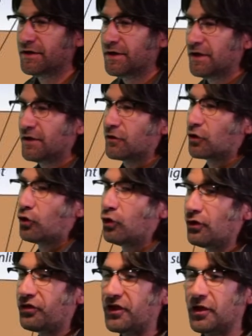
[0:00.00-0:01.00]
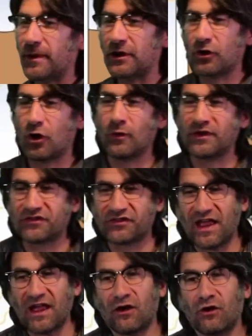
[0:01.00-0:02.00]
The cool thing about
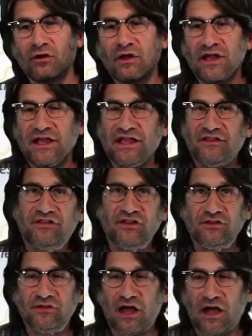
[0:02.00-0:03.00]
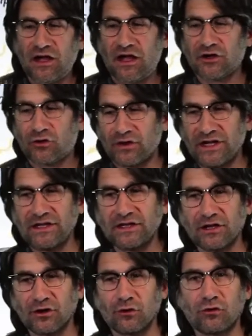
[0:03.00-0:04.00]
OSL is that a grain can
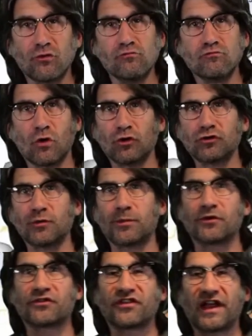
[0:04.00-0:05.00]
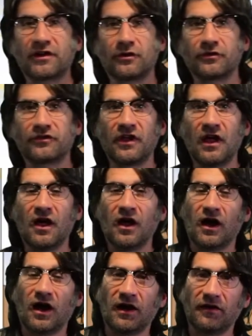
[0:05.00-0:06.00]
go through multiple cycles
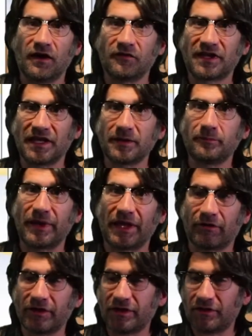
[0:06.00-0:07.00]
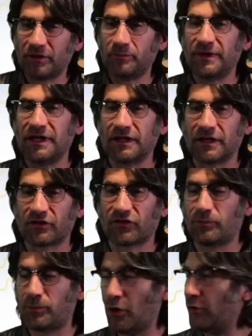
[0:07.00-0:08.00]
of getting buried and then being
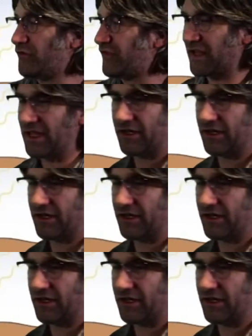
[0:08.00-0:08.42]
exposed again at the